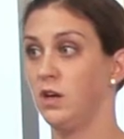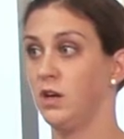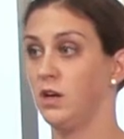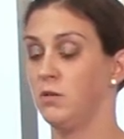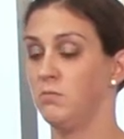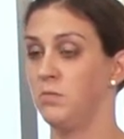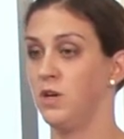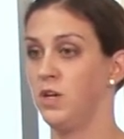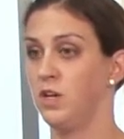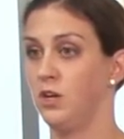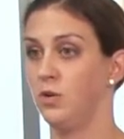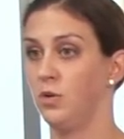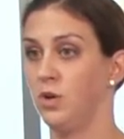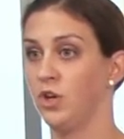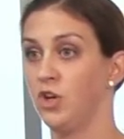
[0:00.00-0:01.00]
you
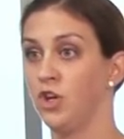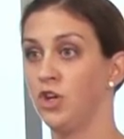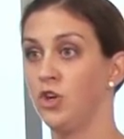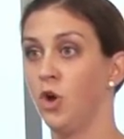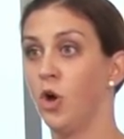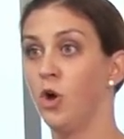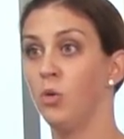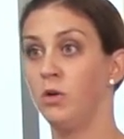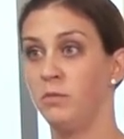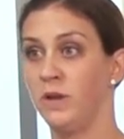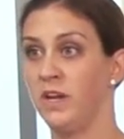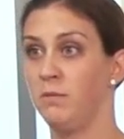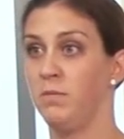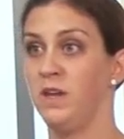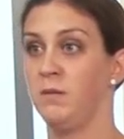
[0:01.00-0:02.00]
know, a good goal would
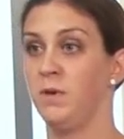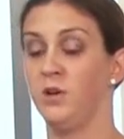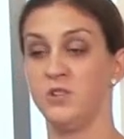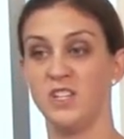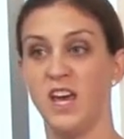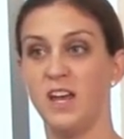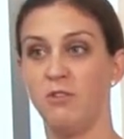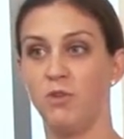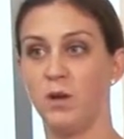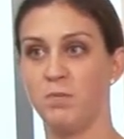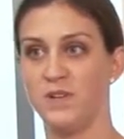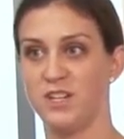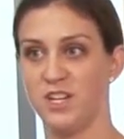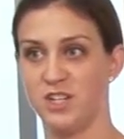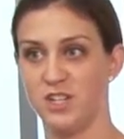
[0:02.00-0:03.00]
be to be about 10
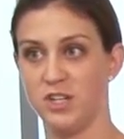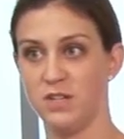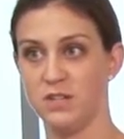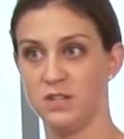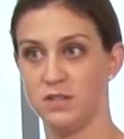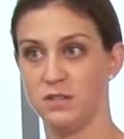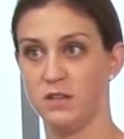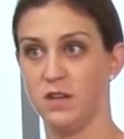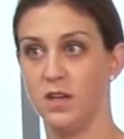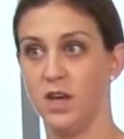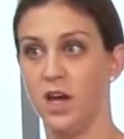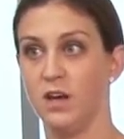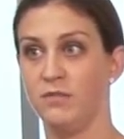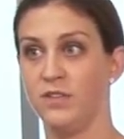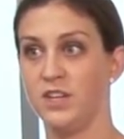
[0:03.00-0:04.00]
repetitions
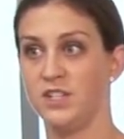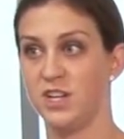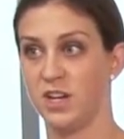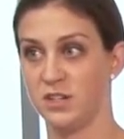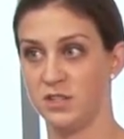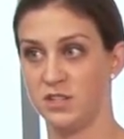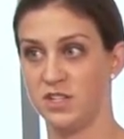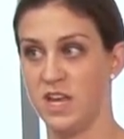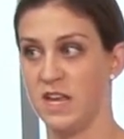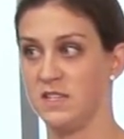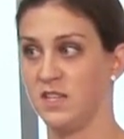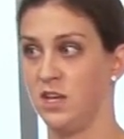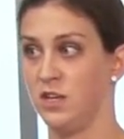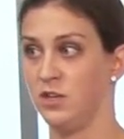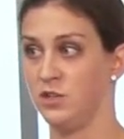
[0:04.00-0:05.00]
of each
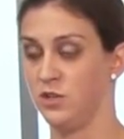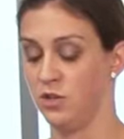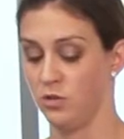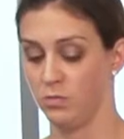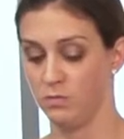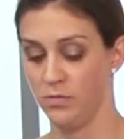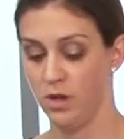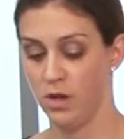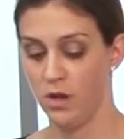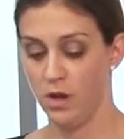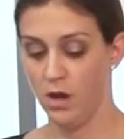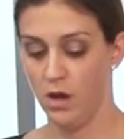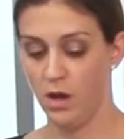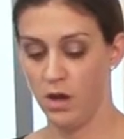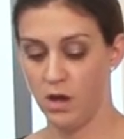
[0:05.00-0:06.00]
exercise that you do.
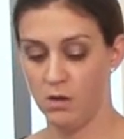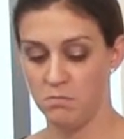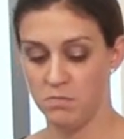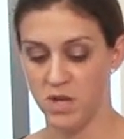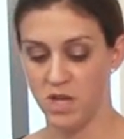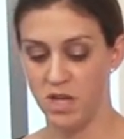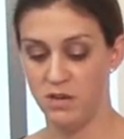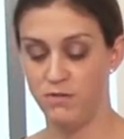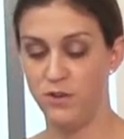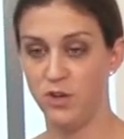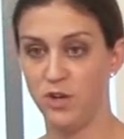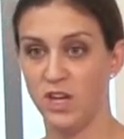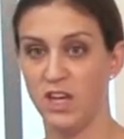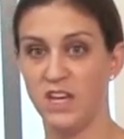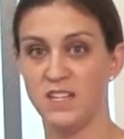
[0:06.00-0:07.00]
If
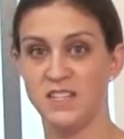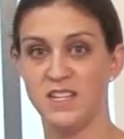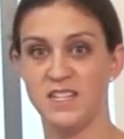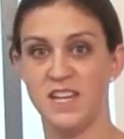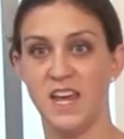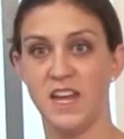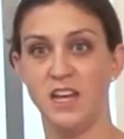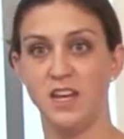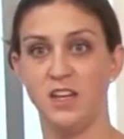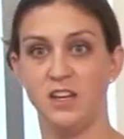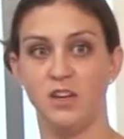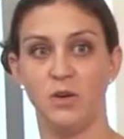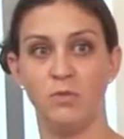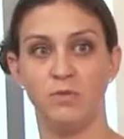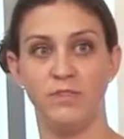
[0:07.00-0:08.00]
you can get to 10 and
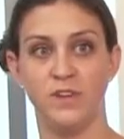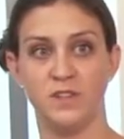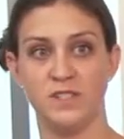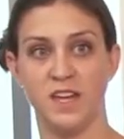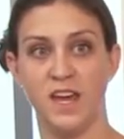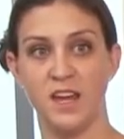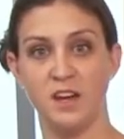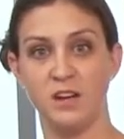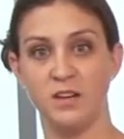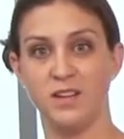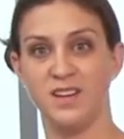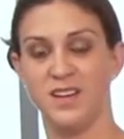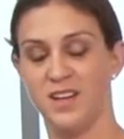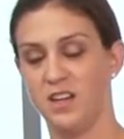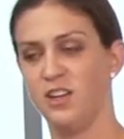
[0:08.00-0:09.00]
you don't feel tired,
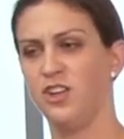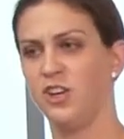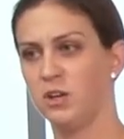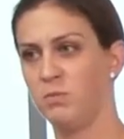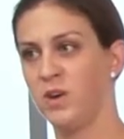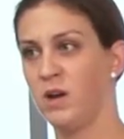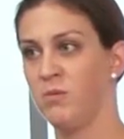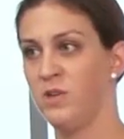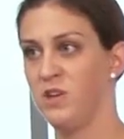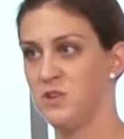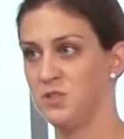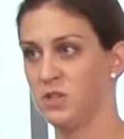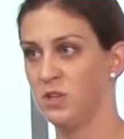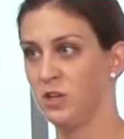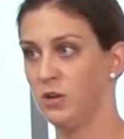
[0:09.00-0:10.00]
you could probably
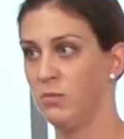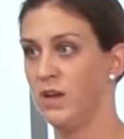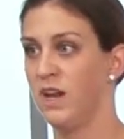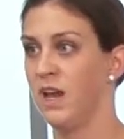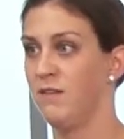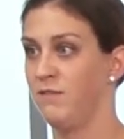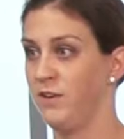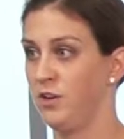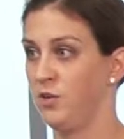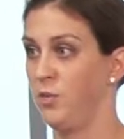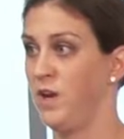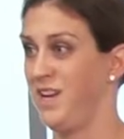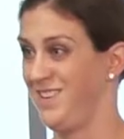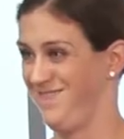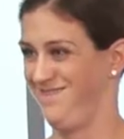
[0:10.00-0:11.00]
use a little bit heavier
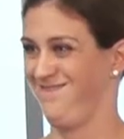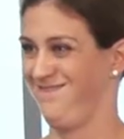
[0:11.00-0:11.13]
weight.